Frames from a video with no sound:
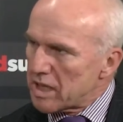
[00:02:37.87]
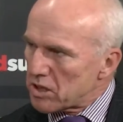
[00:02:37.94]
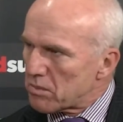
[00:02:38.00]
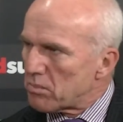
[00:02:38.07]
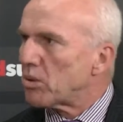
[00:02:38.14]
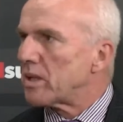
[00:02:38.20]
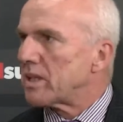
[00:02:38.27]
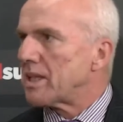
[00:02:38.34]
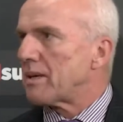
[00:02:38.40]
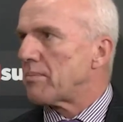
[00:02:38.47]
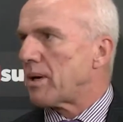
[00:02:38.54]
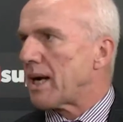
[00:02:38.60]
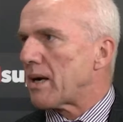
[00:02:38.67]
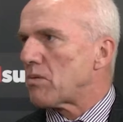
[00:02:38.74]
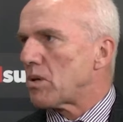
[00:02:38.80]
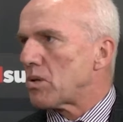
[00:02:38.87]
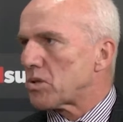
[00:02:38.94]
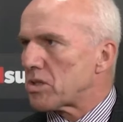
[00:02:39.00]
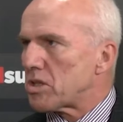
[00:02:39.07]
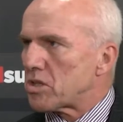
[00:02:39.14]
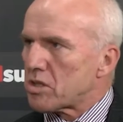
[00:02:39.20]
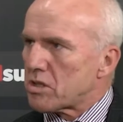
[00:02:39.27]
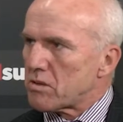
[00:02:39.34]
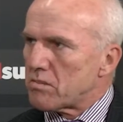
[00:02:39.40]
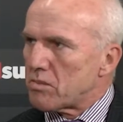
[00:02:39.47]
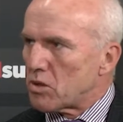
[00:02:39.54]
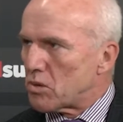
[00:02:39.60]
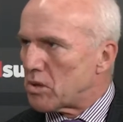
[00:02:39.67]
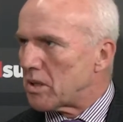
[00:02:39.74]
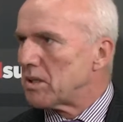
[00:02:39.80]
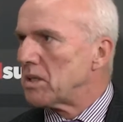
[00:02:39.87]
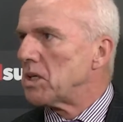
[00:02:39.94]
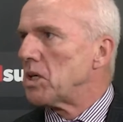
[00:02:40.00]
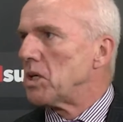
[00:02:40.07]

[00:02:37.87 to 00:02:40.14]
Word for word: needs to put in their payroll system or